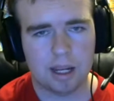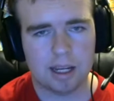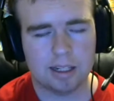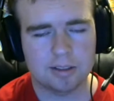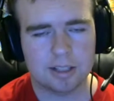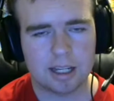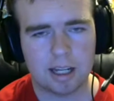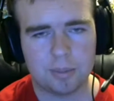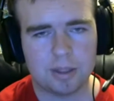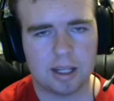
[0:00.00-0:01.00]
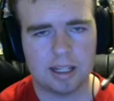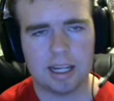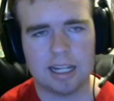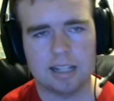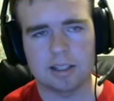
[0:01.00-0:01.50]
It is a update,
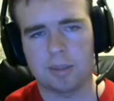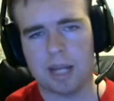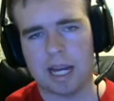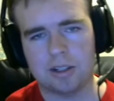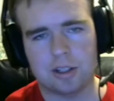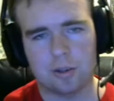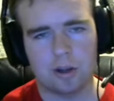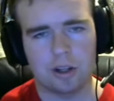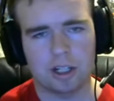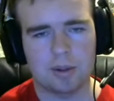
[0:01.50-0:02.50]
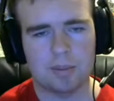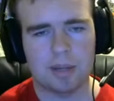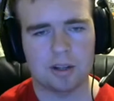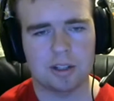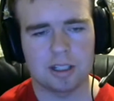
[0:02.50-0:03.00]
it is a patch where they're going to be
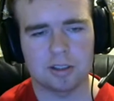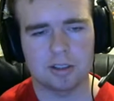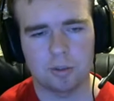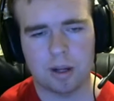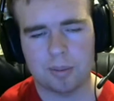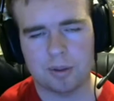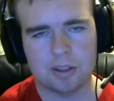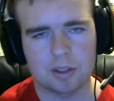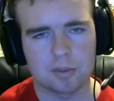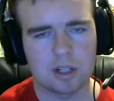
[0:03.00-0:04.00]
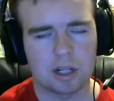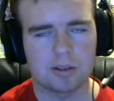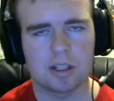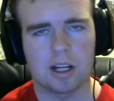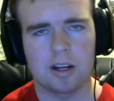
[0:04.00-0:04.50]
patching some weapons, some general
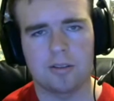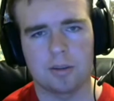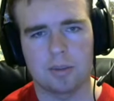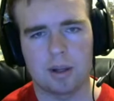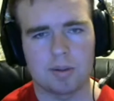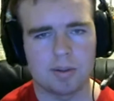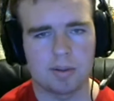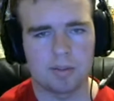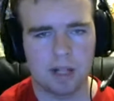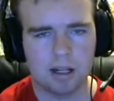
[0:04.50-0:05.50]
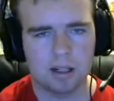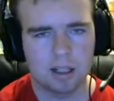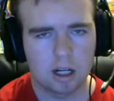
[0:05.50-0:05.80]
stuff, and blah blah blah blah blah.